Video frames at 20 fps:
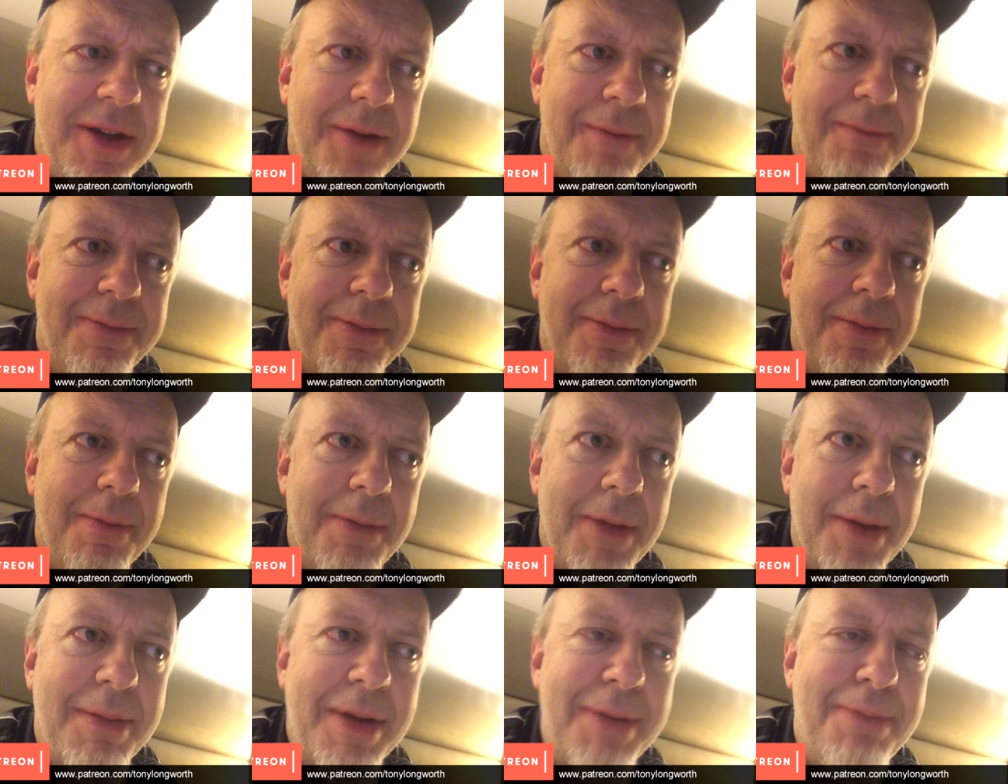
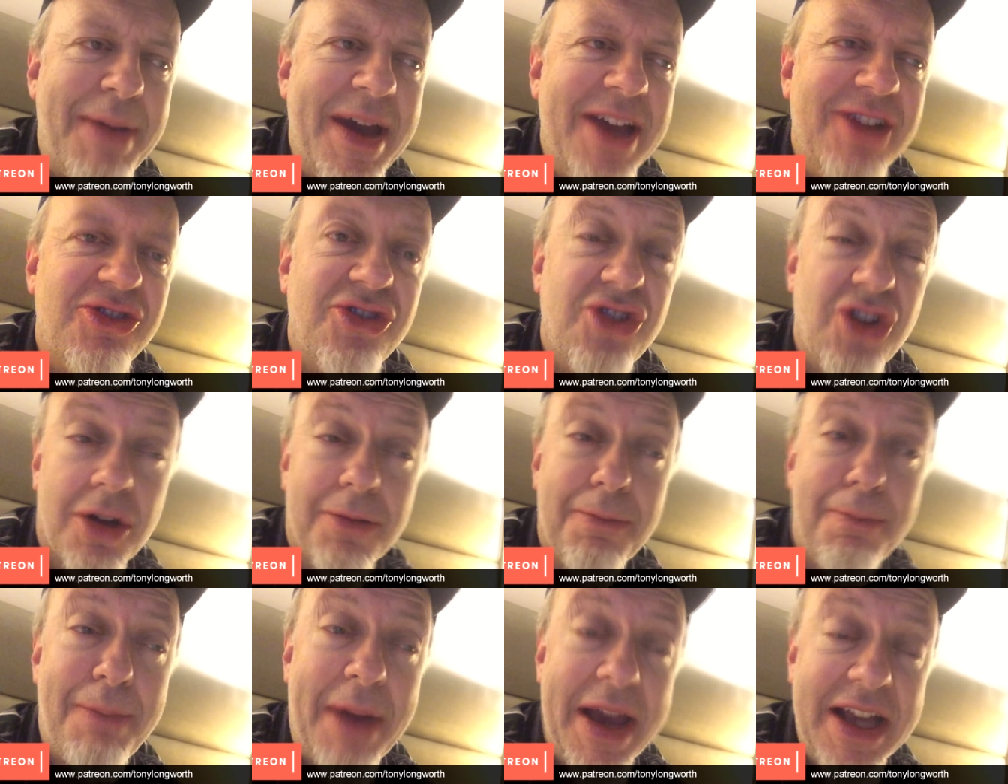my
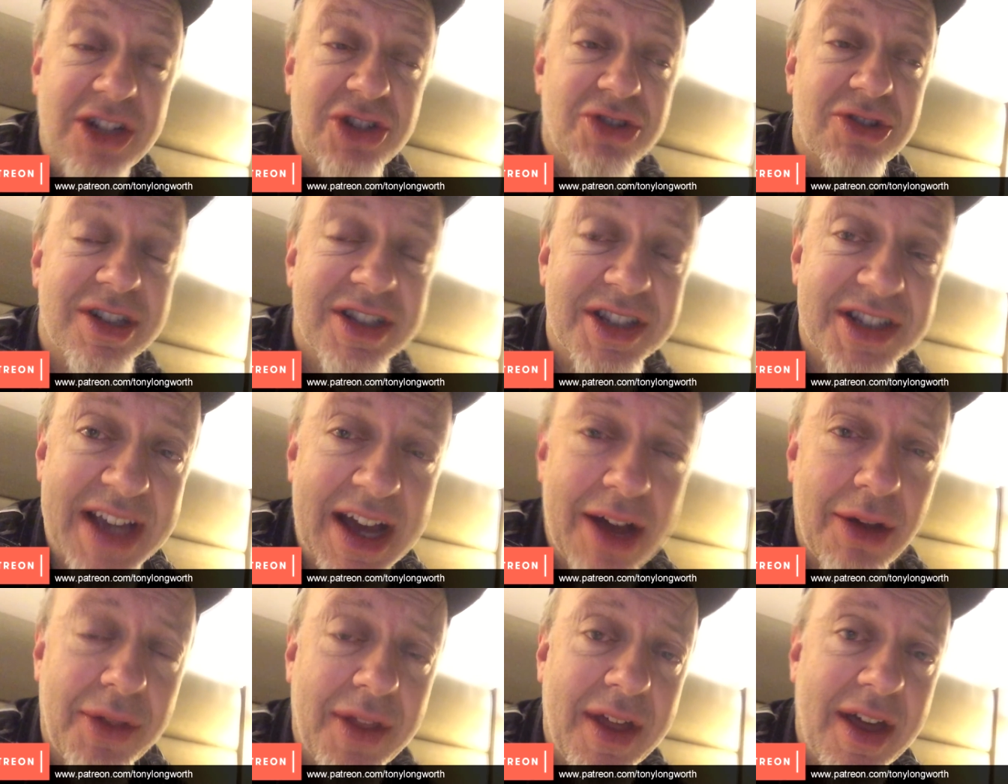Patreon patrons
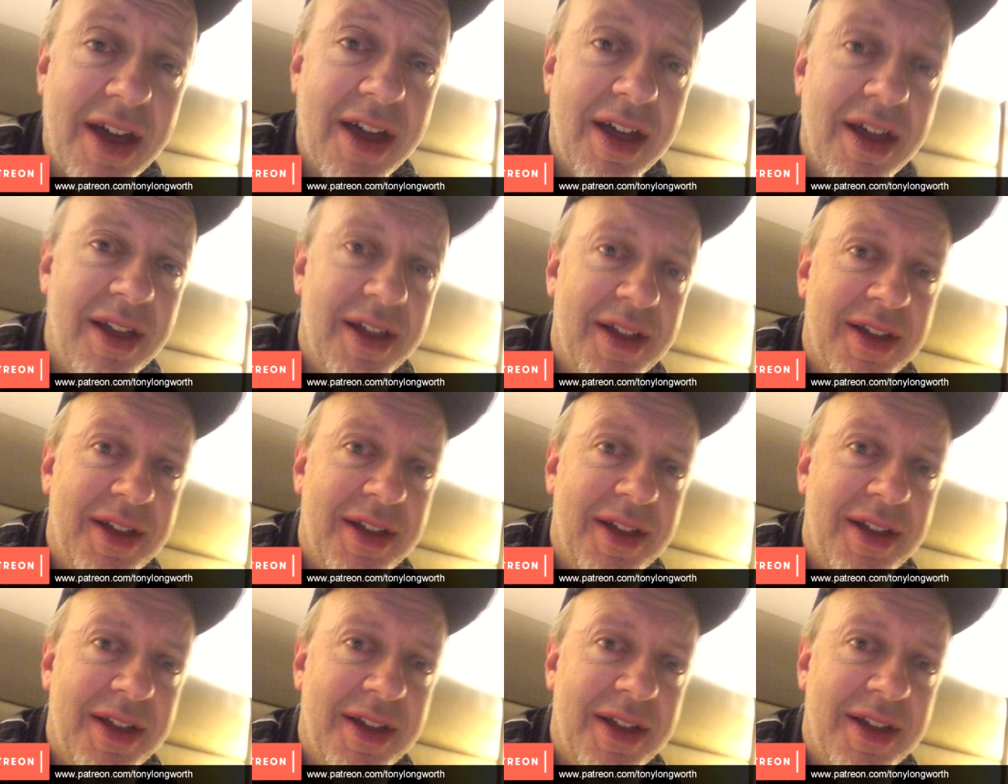out there.